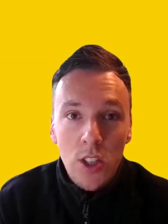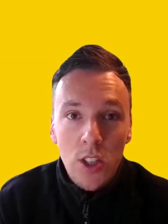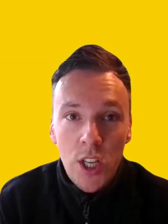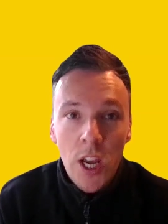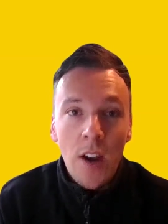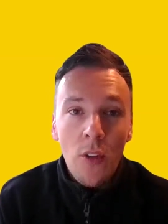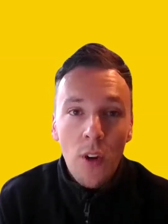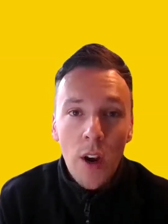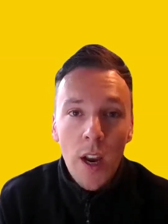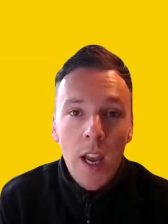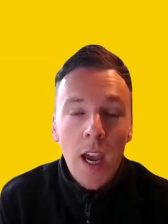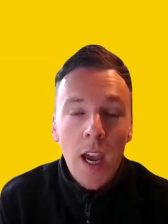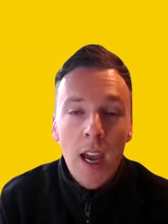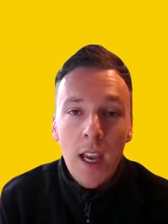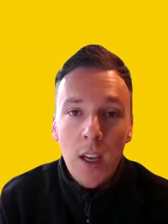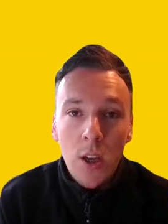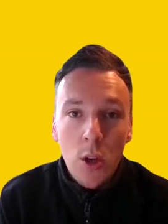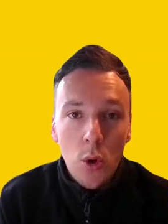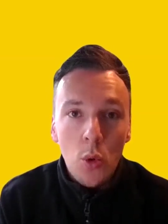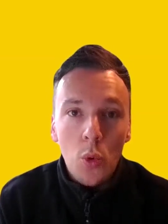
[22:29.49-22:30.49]
generate
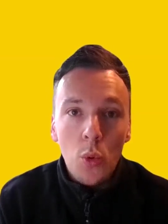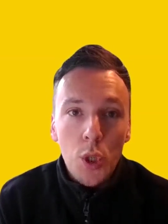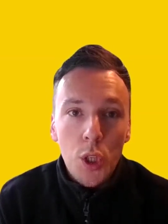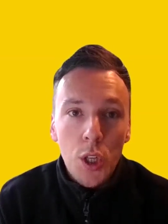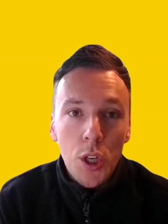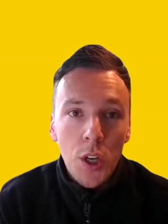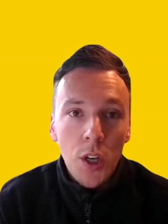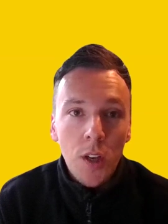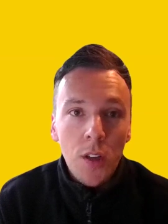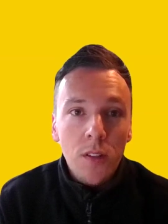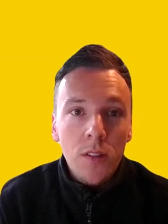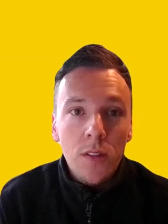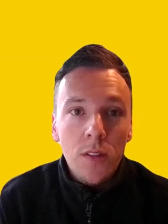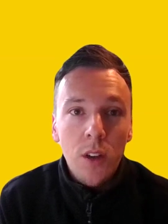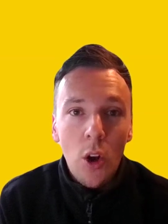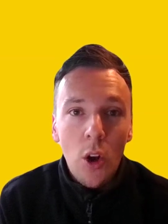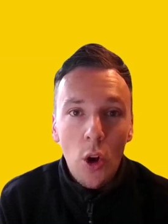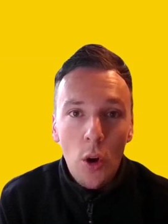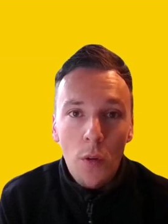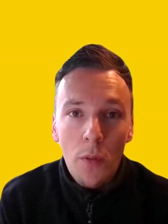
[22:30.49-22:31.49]
a culture
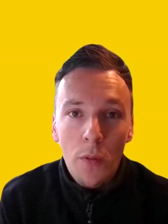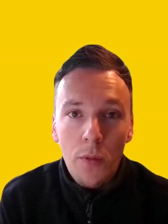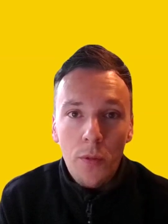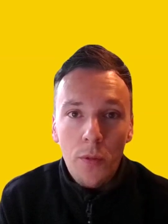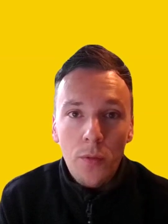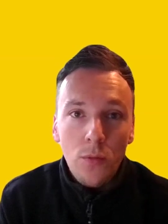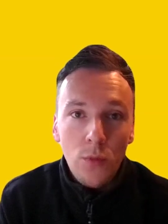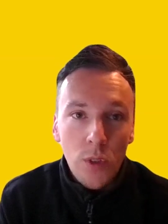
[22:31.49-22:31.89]
of